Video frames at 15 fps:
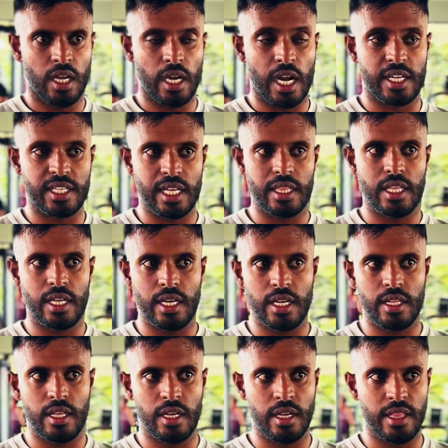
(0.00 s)
I'd say
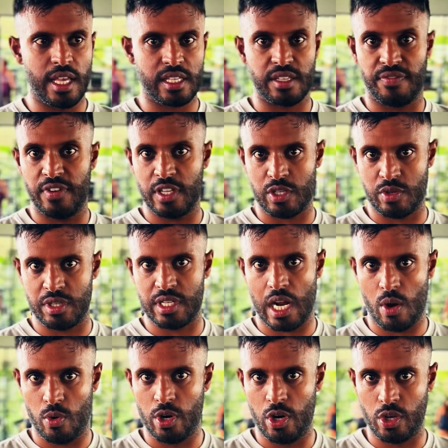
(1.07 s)
that that's the first reason I
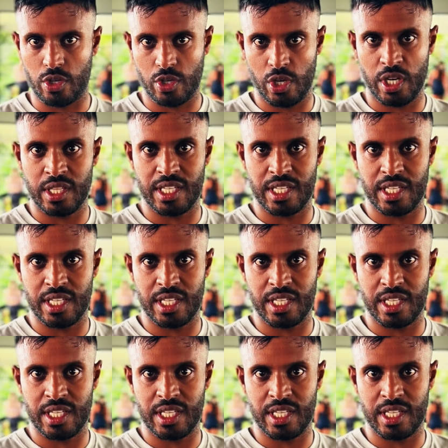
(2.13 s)
want to look good.